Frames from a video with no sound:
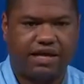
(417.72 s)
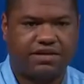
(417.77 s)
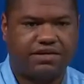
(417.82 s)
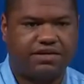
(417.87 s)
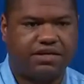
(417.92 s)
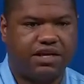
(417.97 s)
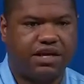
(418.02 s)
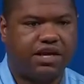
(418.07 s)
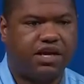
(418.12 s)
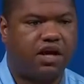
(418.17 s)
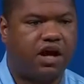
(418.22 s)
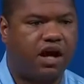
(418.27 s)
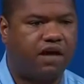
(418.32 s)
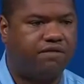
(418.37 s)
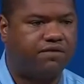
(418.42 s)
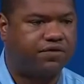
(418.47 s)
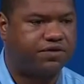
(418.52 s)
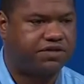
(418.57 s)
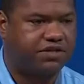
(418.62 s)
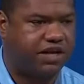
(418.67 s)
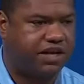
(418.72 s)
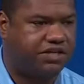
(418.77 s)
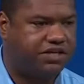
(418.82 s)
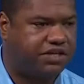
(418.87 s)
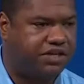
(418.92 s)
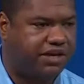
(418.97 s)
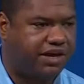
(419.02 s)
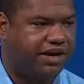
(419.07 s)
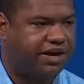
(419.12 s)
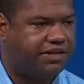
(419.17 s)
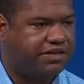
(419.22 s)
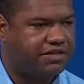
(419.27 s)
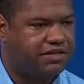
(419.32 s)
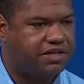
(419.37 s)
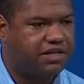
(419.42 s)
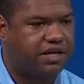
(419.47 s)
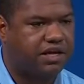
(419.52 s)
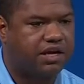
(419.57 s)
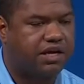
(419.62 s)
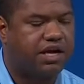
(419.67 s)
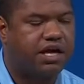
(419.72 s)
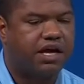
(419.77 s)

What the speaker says: is the conversation. I get to see the